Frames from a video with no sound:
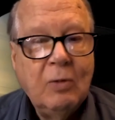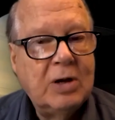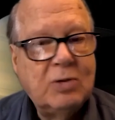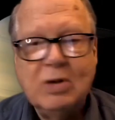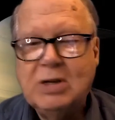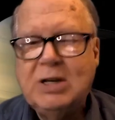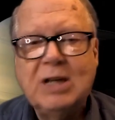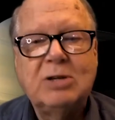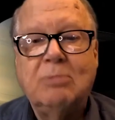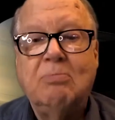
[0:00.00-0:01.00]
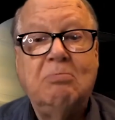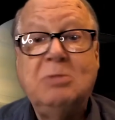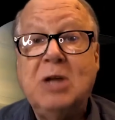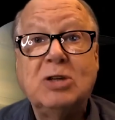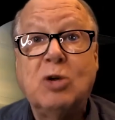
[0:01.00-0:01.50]
which was just
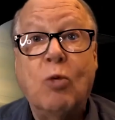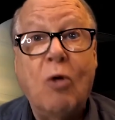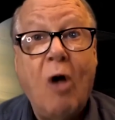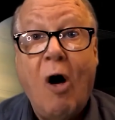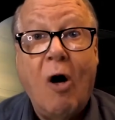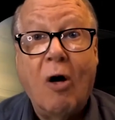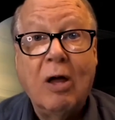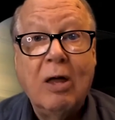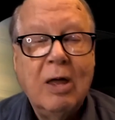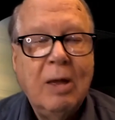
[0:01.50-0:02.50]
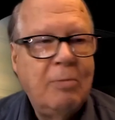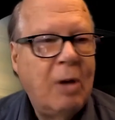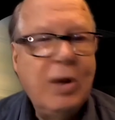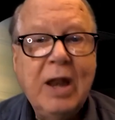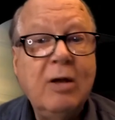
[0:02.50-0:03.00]
wrong,
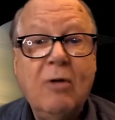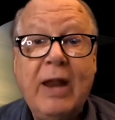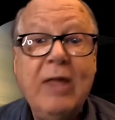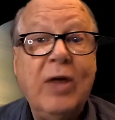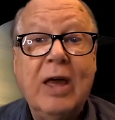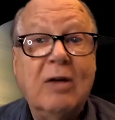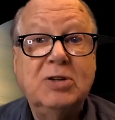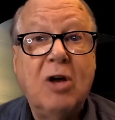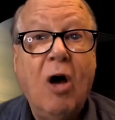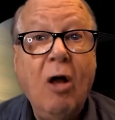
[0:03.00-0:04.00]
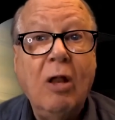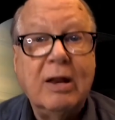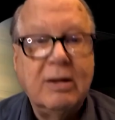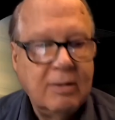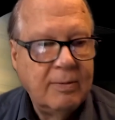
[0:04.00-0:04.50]
but we didn't know of anything else to call
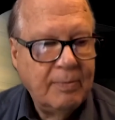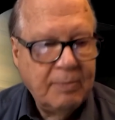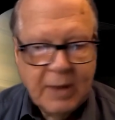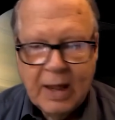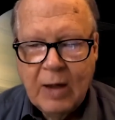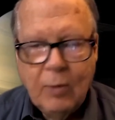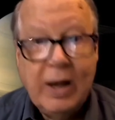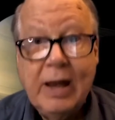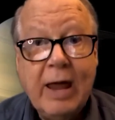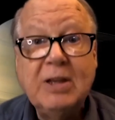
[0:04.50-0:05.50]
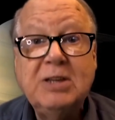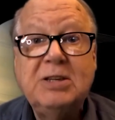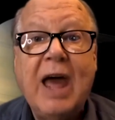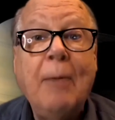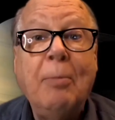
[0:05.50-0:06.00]
it. We didn't have
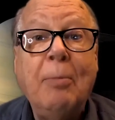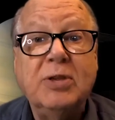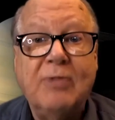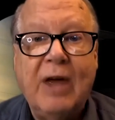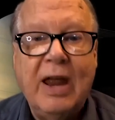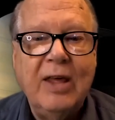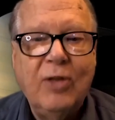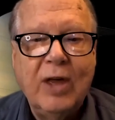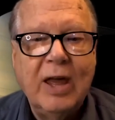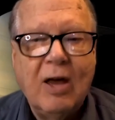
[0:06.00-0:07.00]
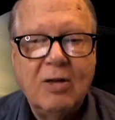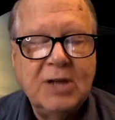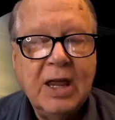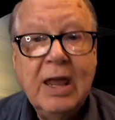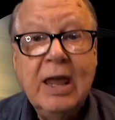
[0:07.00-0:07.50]
examples of anything
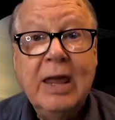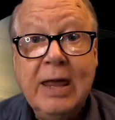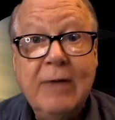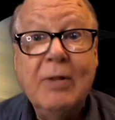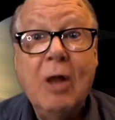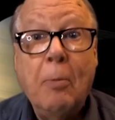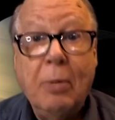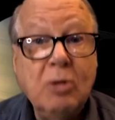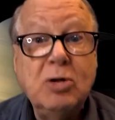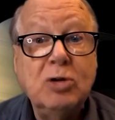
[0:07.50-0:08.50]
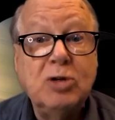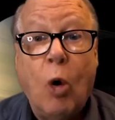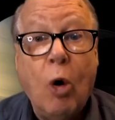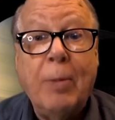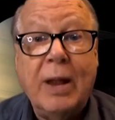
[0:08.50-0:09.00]
else. Even though Pluto's
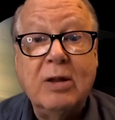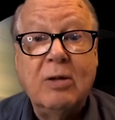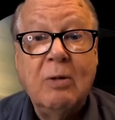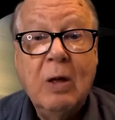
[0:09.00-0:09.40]
orbit